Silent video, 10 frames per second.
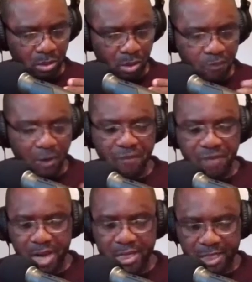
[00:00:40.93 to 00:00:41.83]
of
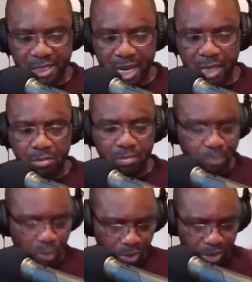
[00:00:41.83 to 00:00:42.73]
African descent,
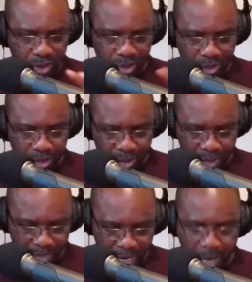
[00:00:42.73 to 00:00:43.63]
both
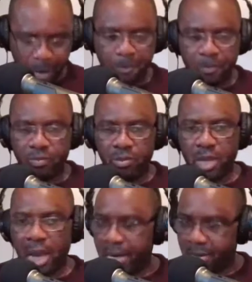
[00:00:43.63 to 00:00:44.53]
here,
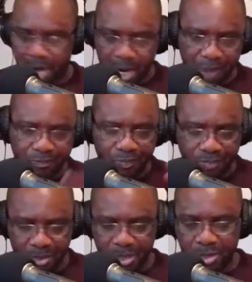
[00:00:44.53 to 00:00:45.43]
and I have
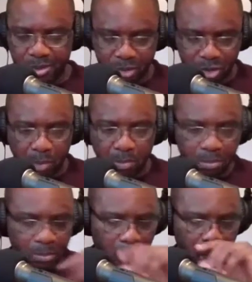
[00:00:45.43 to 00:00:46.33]

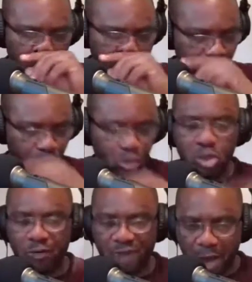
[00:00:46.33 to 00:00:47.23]
some
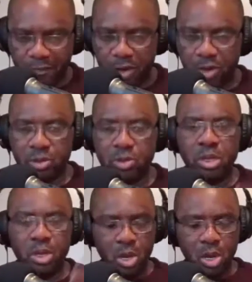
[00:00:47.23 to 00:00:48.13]
stroke survivors
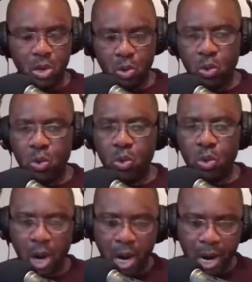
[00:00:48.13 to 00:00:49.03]

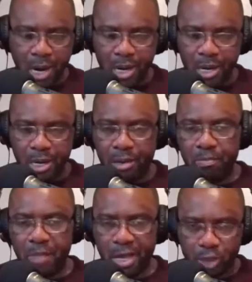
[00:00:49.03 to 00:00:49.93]
who I
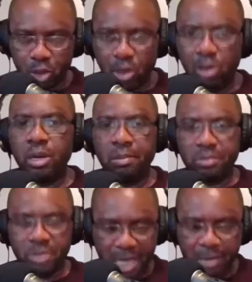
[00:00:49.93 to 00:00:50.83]
mentor.
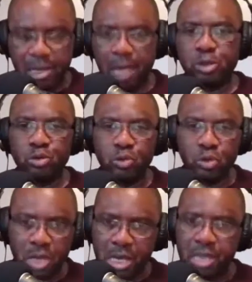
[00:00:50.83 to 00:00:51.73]
I'm taking them
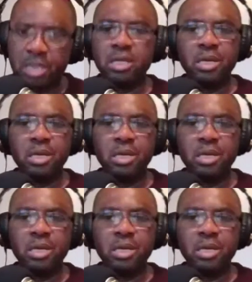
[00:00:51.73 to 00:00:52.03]
through the